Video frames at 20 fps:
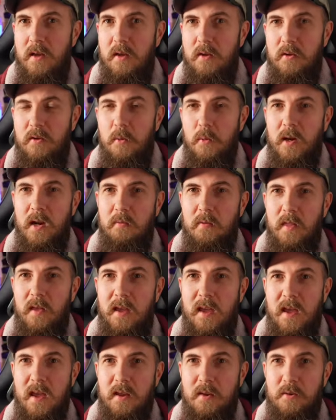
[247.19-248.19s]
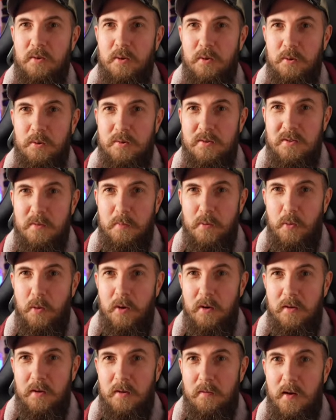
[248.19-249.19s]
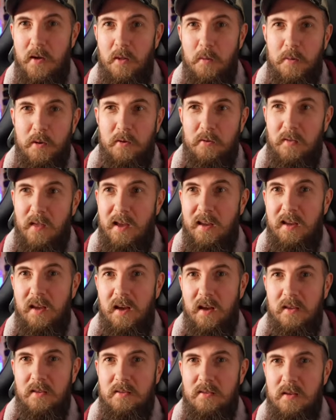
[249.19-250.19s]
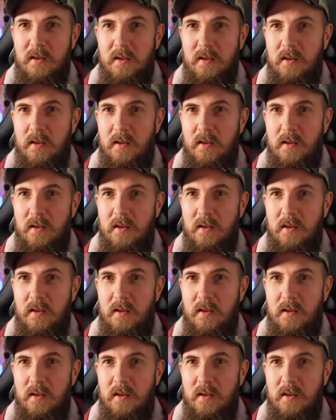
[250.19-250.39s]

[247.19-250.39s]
do whatever they can to support developers like us.